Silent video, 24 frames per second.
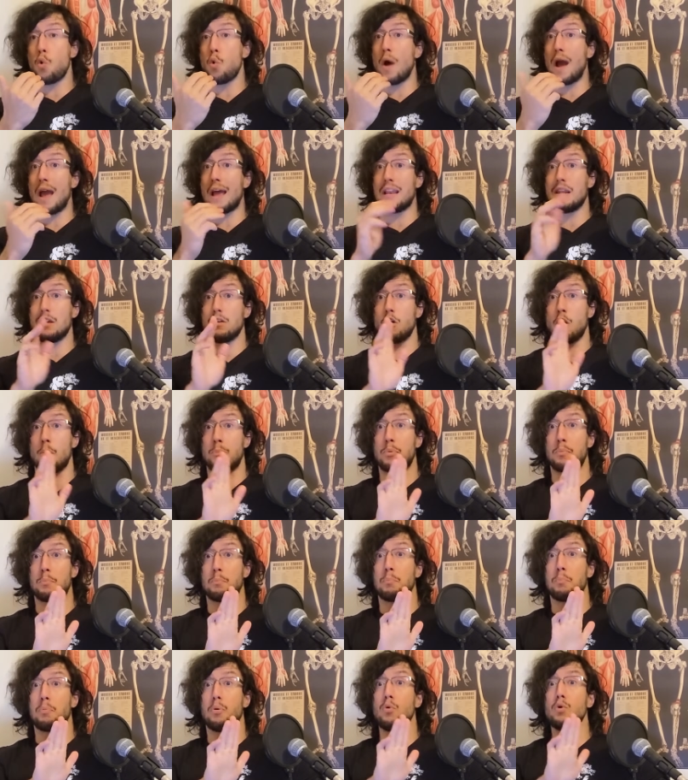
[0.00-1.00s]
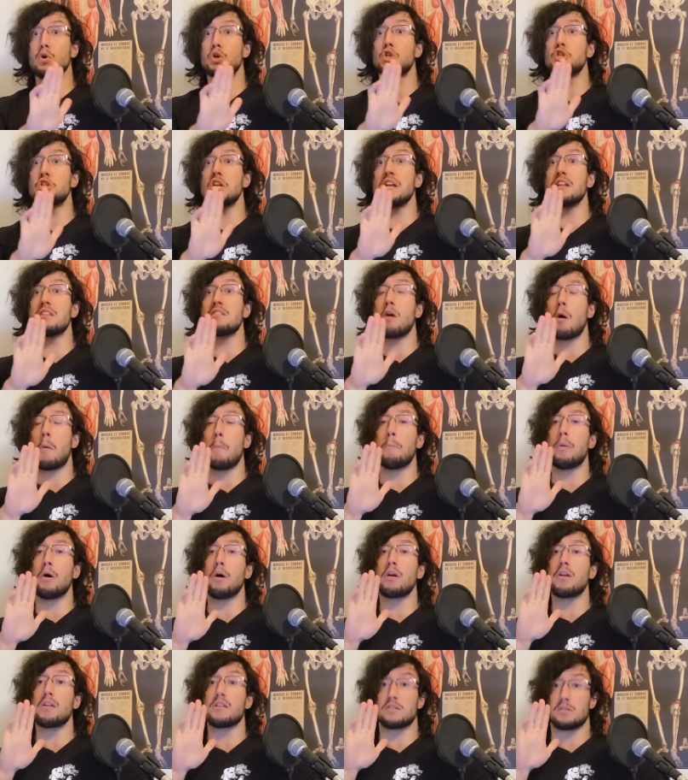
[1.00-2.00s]
who end up pushing their
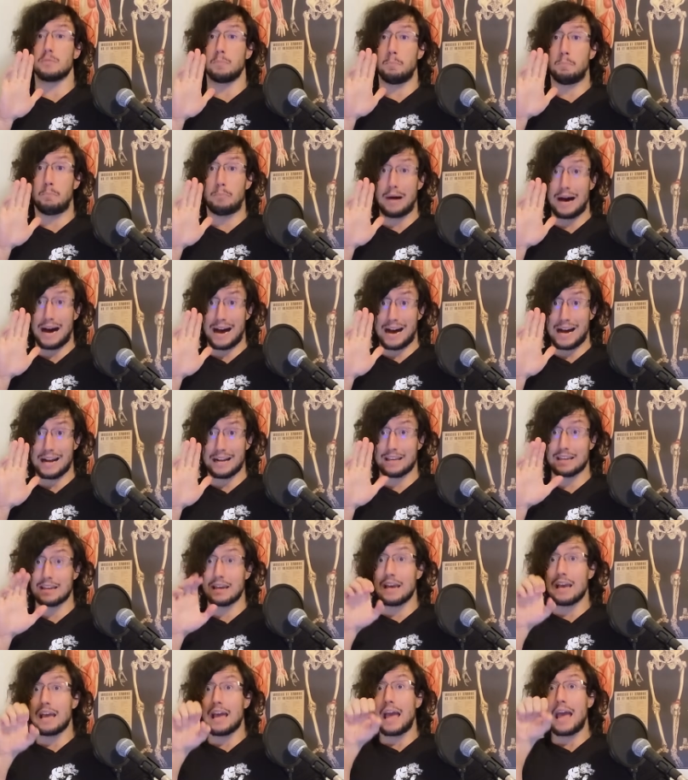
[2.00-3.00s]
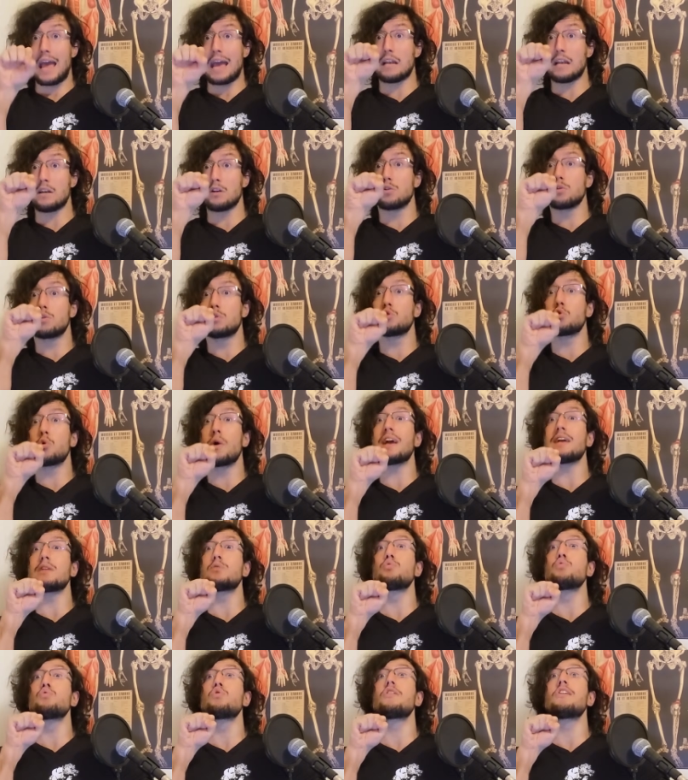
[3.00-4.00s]
bodies back and
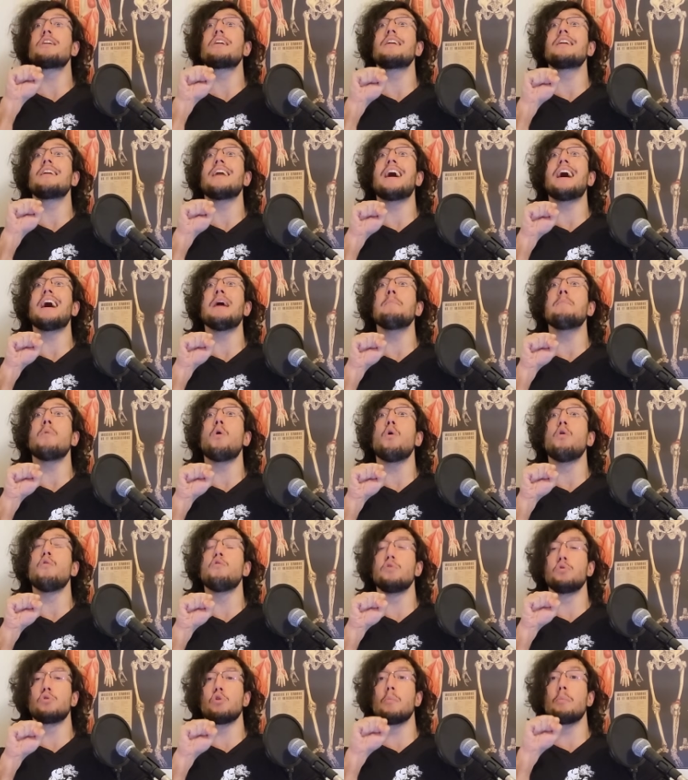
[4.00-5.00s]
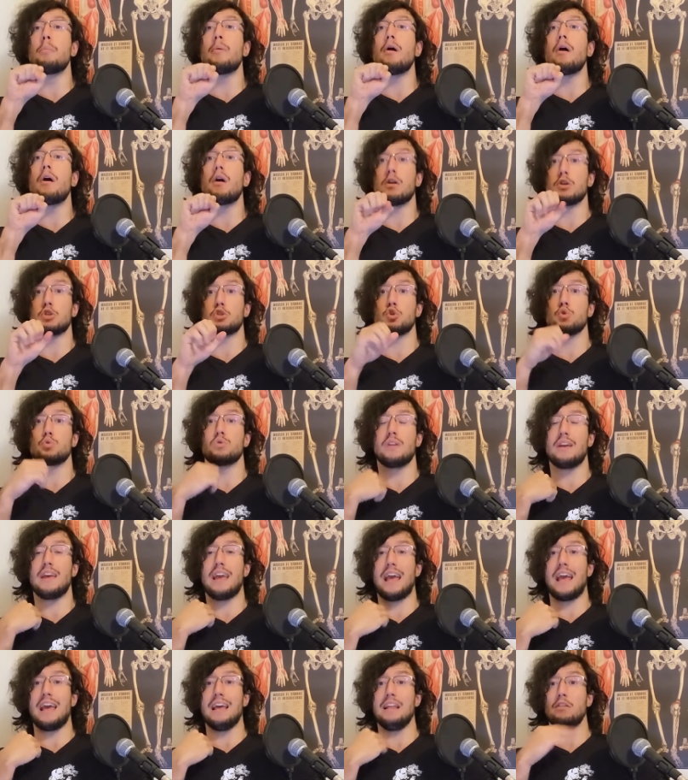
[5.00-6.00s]
trying to climb over the bar. So
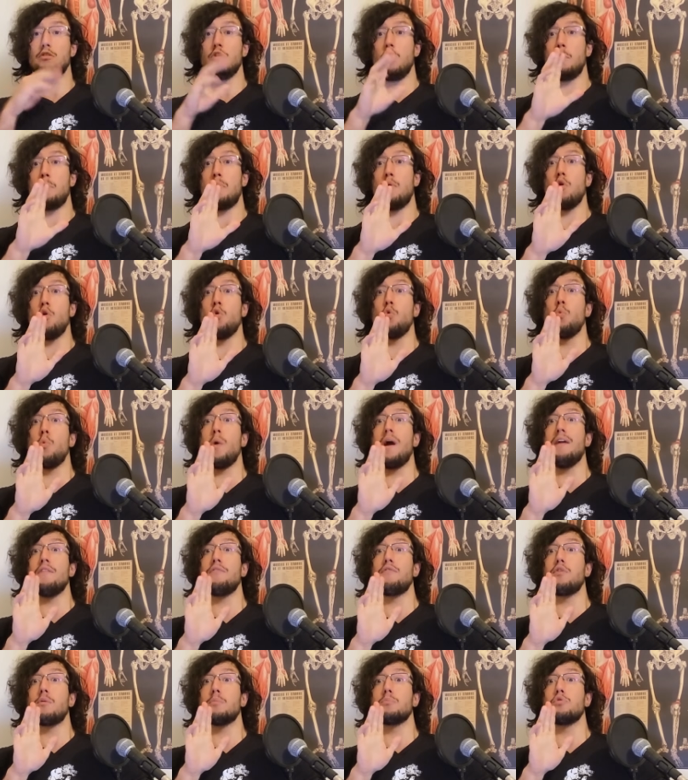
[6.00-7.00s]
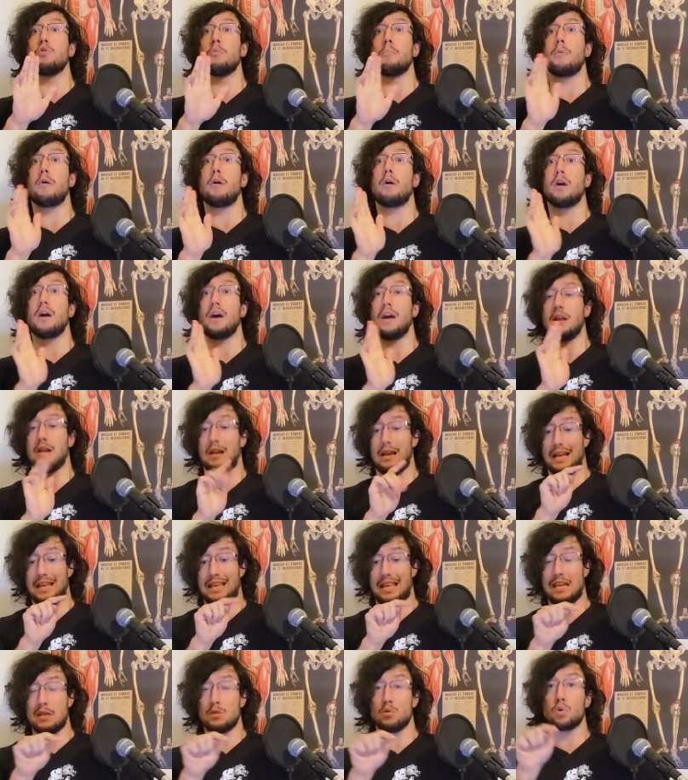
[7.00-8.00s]
they end up away from the bar,
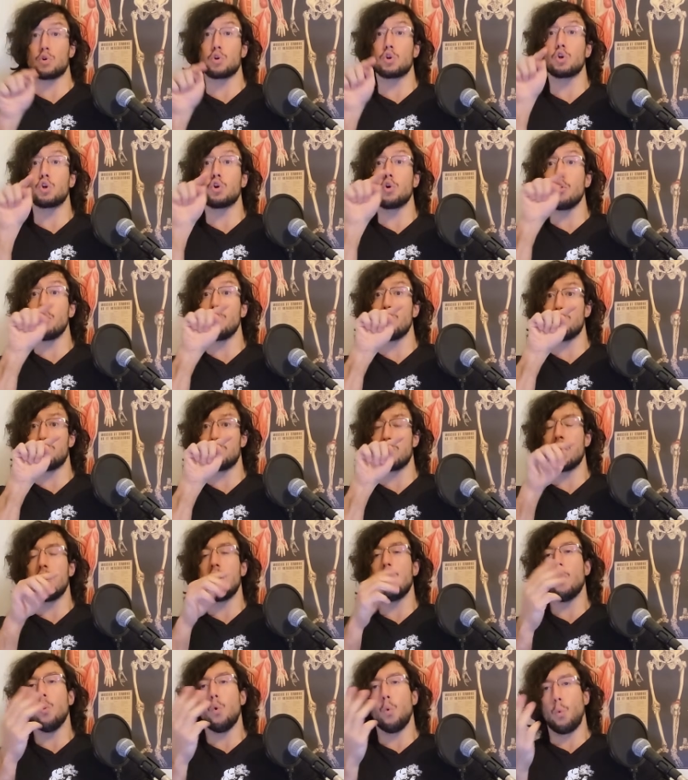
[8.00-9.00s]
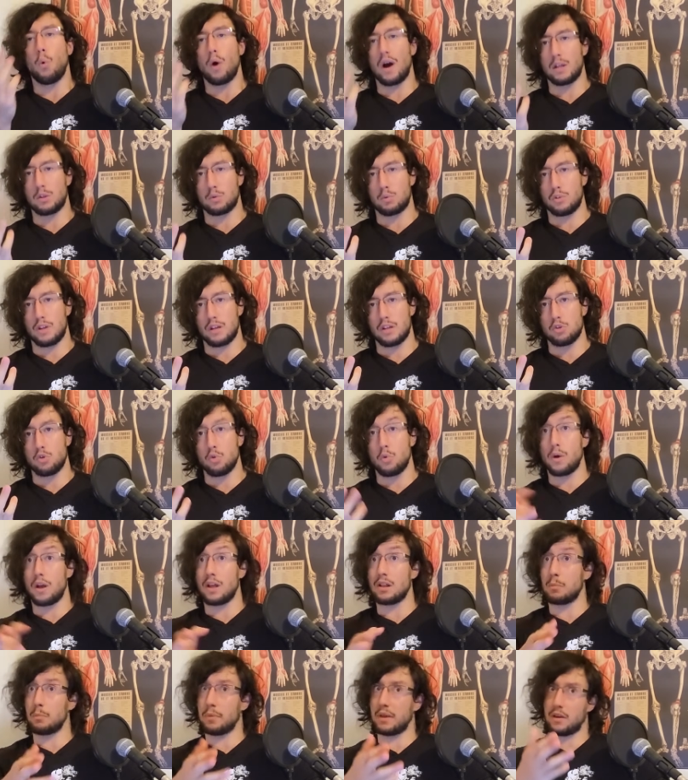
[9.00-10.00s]
like in a curve. Why do they do
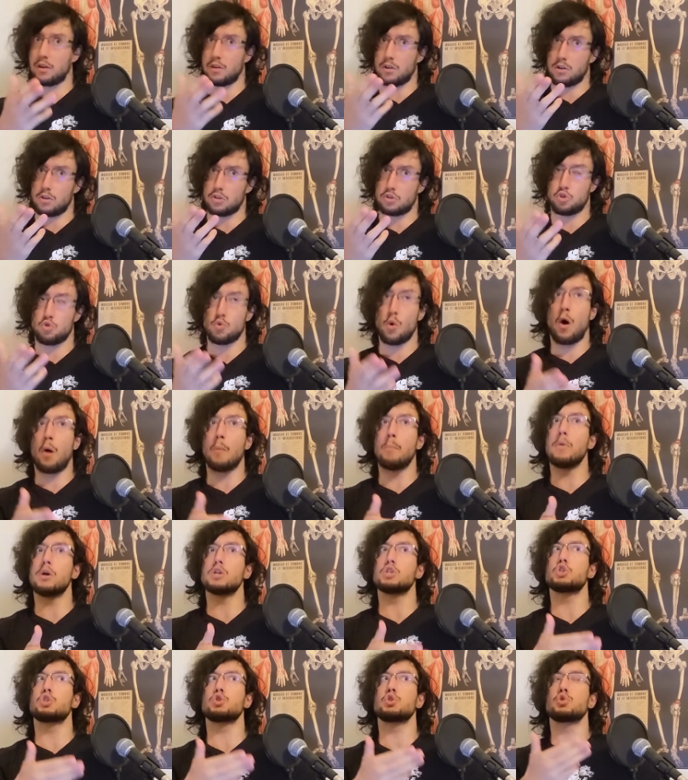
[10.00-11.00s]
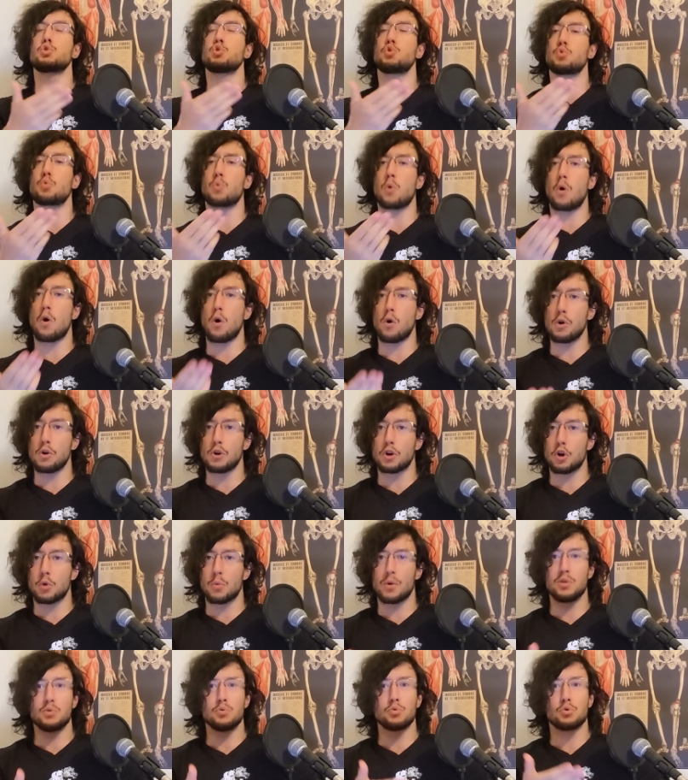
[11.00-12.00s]
it? Because you are much
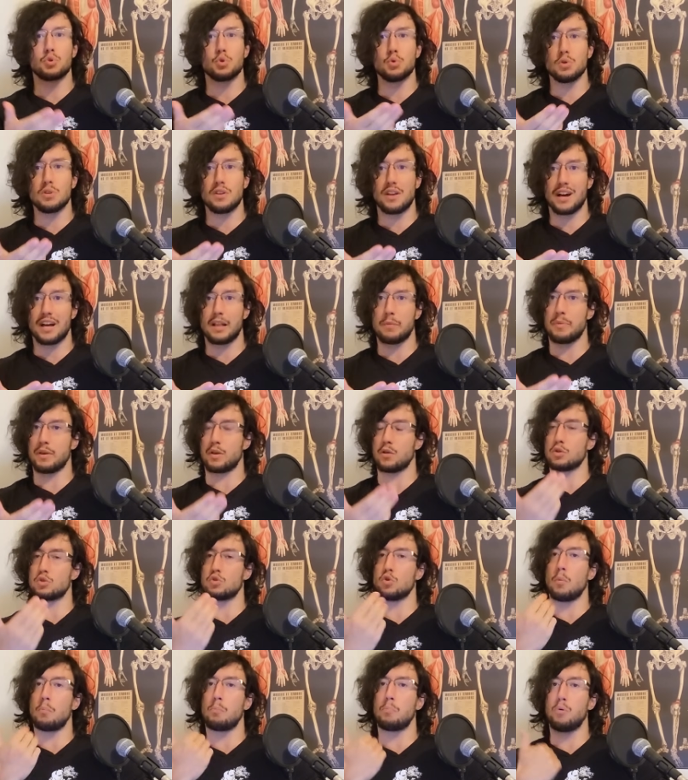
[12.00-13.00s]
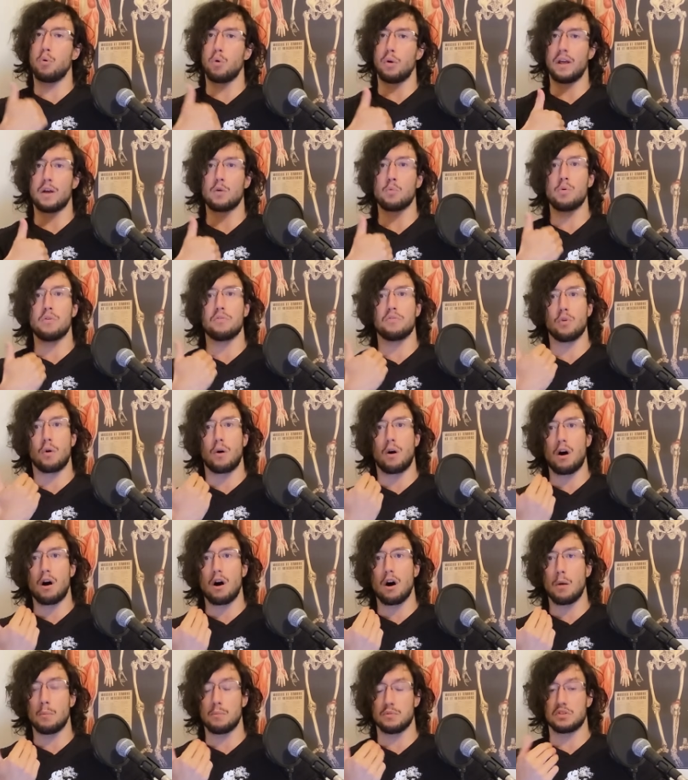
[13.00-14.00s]
stronger when you do that because you're pulling with your
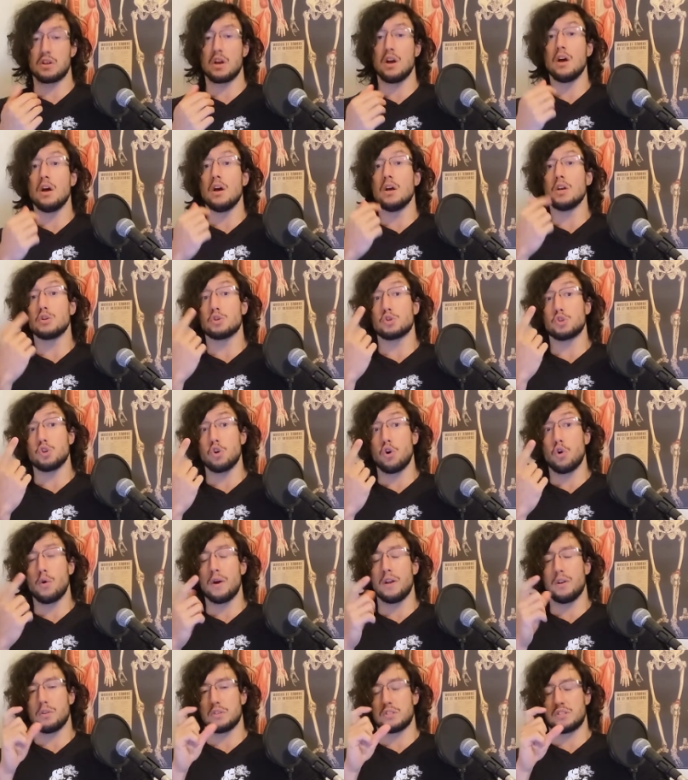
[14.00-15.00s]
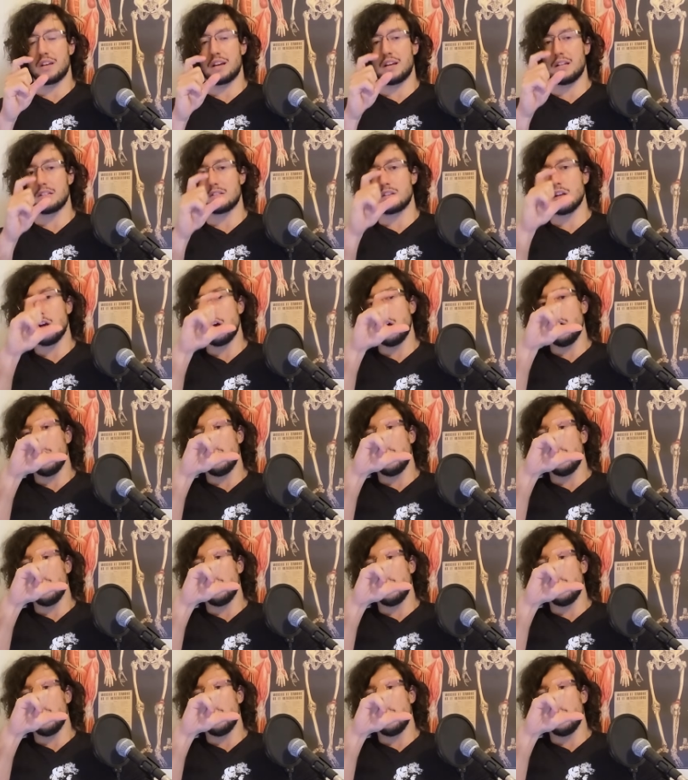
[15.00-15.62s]
arms. So in a sense,